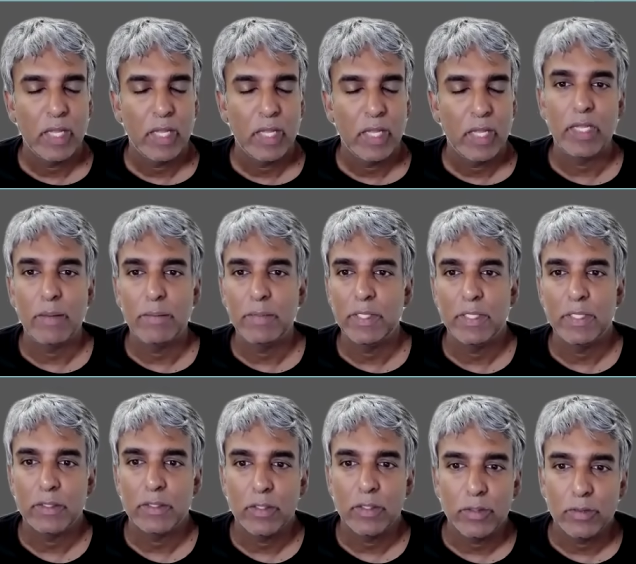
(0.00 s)
And the
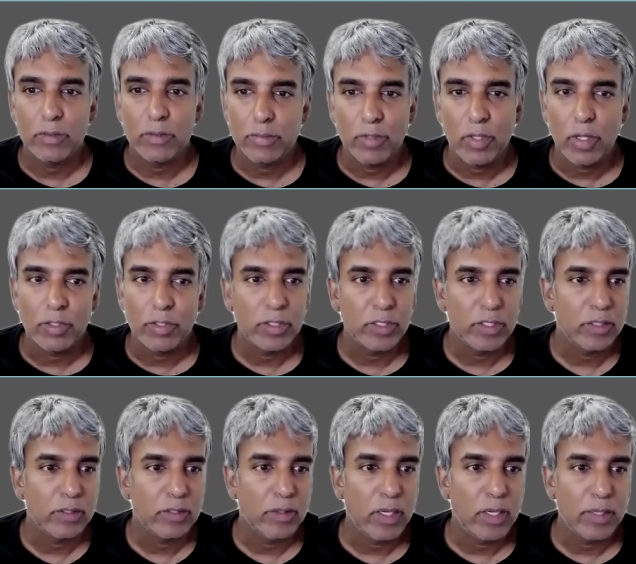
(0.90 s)
Yemenis are
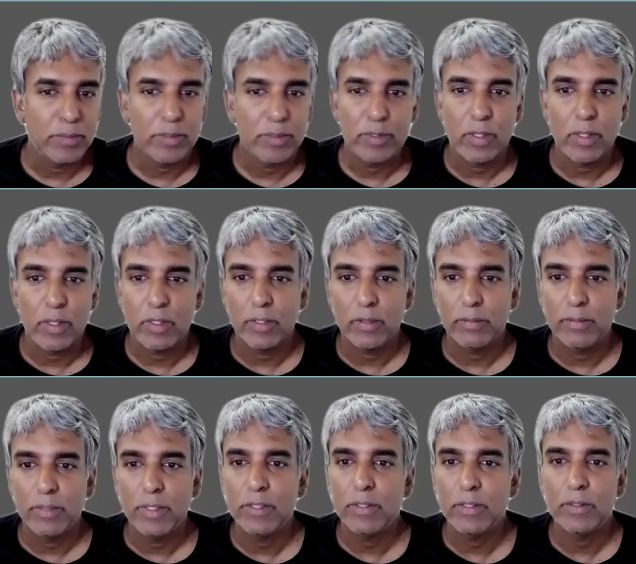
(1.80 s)
launching a hypersonic
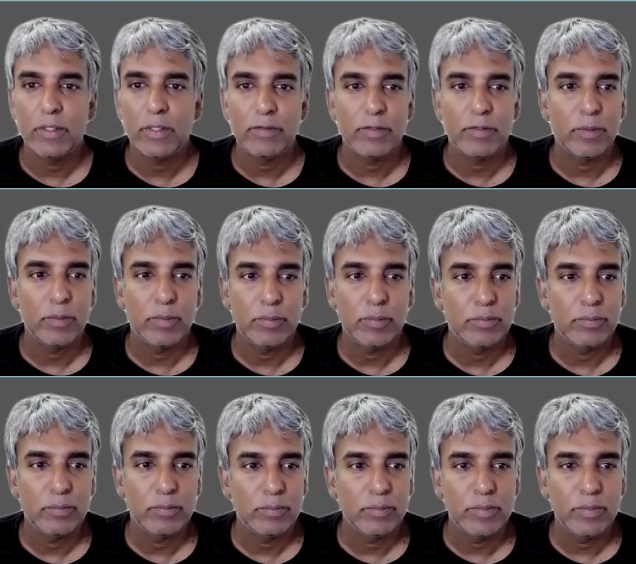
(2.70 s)
missile every
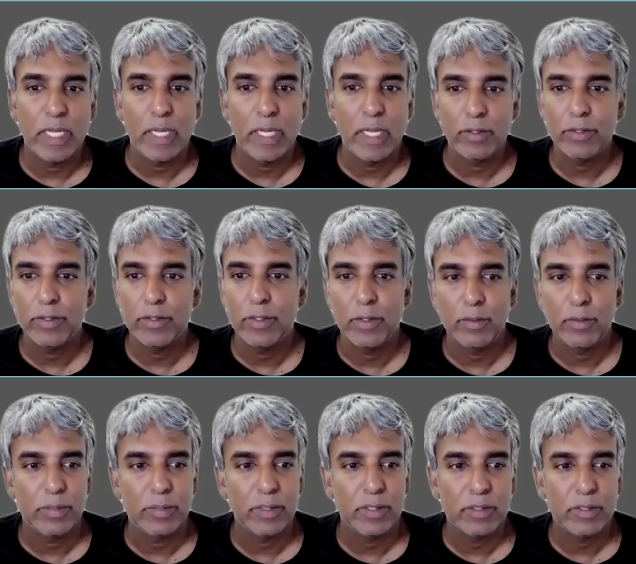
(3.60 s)
day or so,
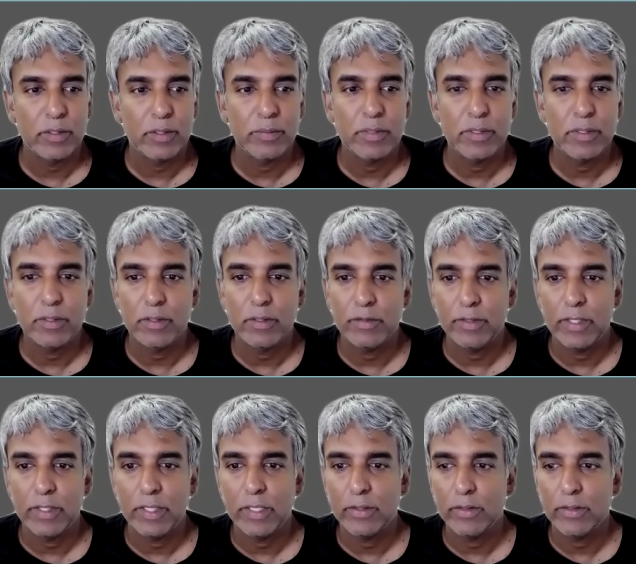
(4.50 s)
a ballistic missile
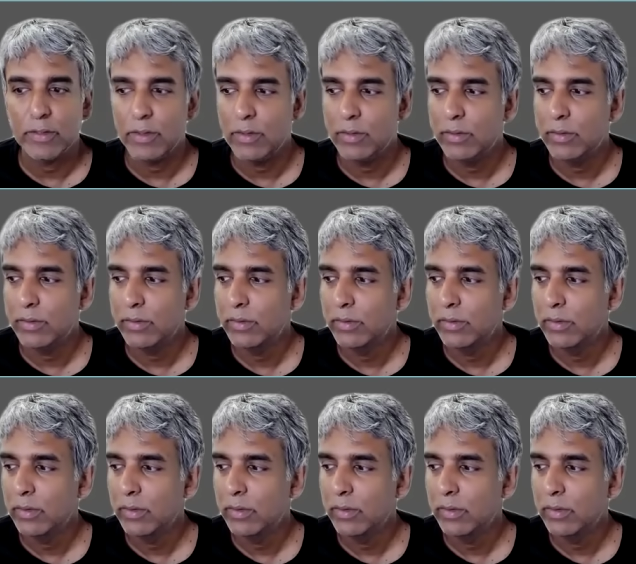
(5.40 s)
every day or so.